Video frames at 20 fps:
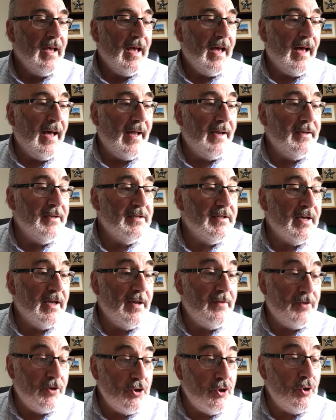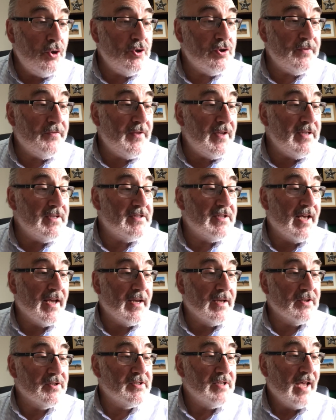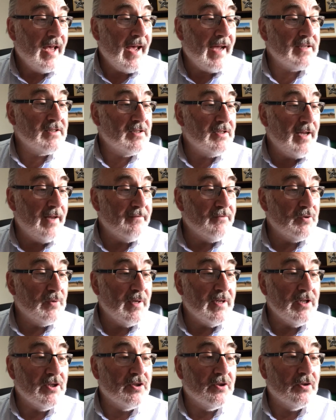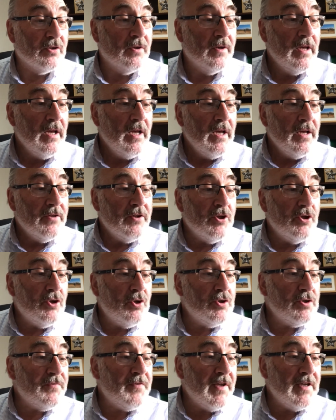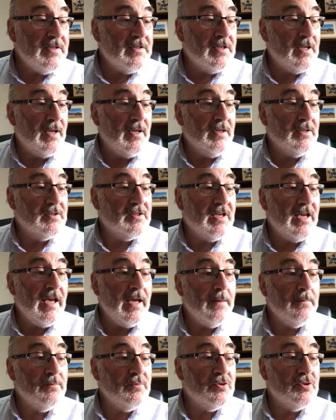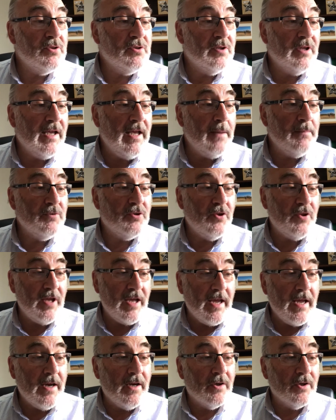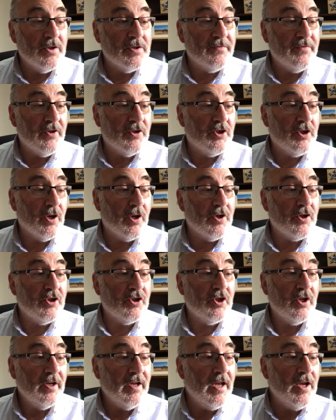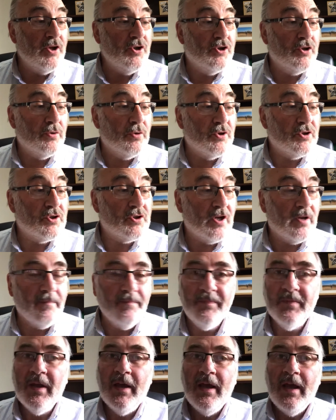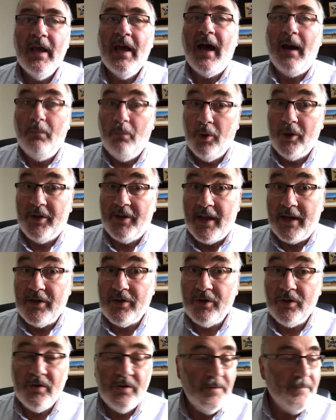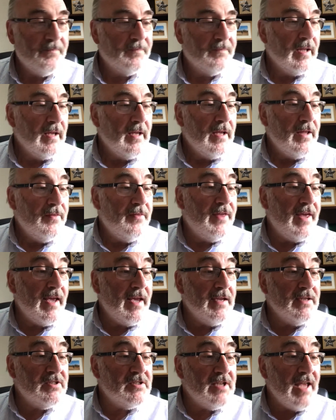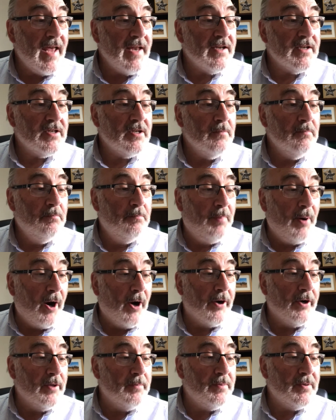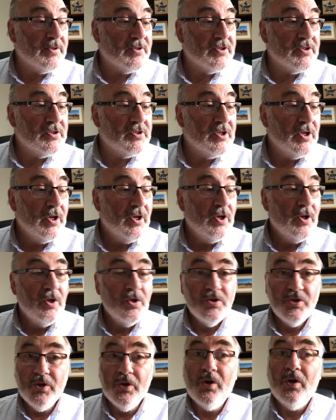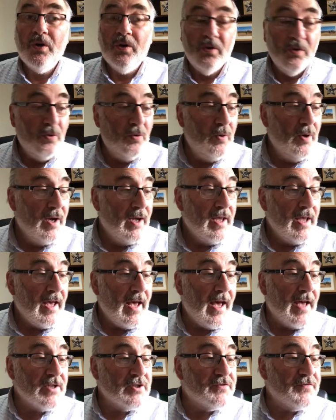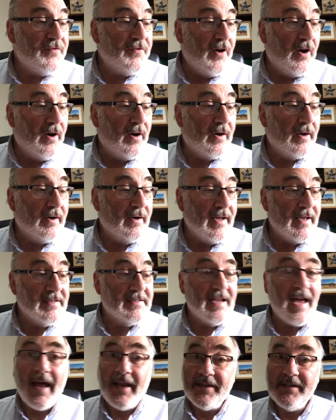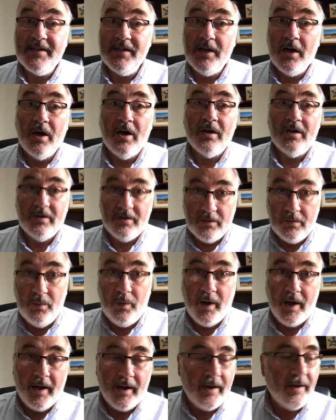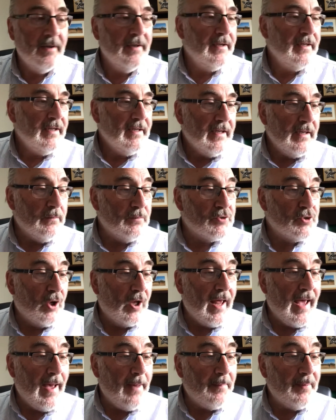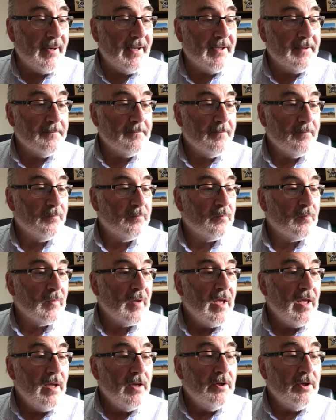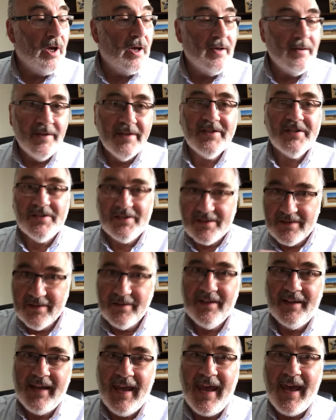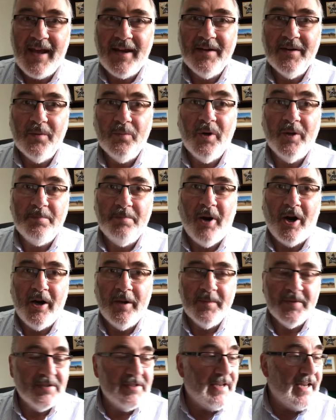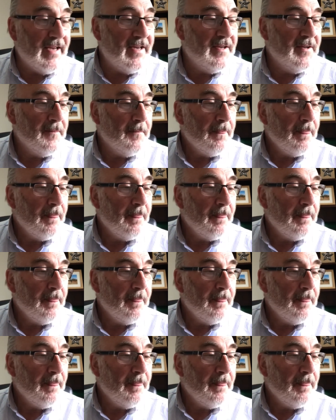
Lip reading: And the news of these things, Acts 11, 22, the news of these things came to the ears of the church in Jerusalem. And what did they do? They sent Barnabas to go as far as Antioch, where it was all happening. Now, this is again what Barnabas did.